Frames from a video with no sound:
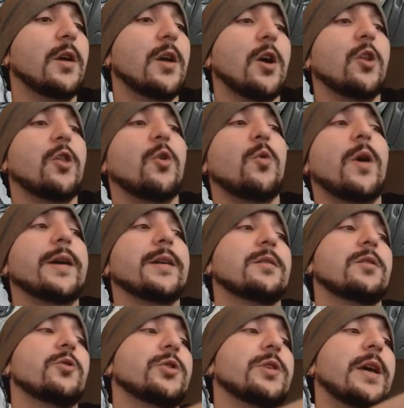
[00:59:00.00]
Otherwise,
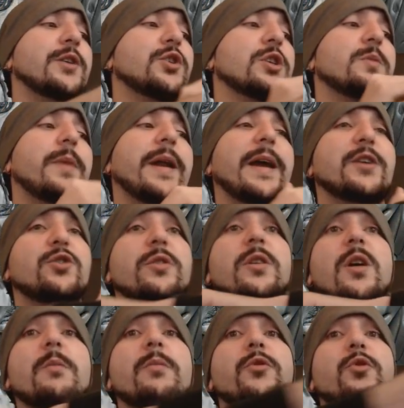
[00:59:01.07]
those edges might actually
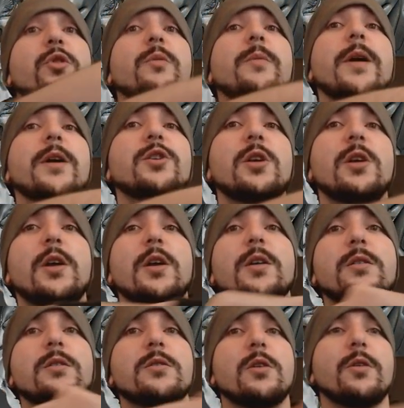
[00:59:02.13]
come through your mesh.
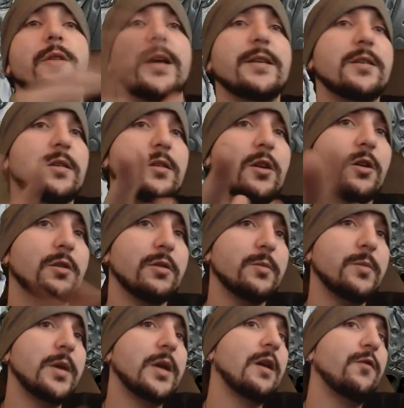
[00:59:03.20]
So that's, be
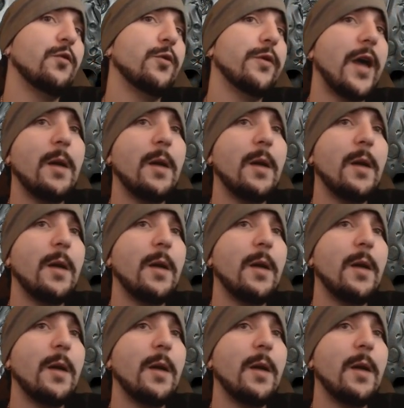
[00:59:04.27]
careful with that.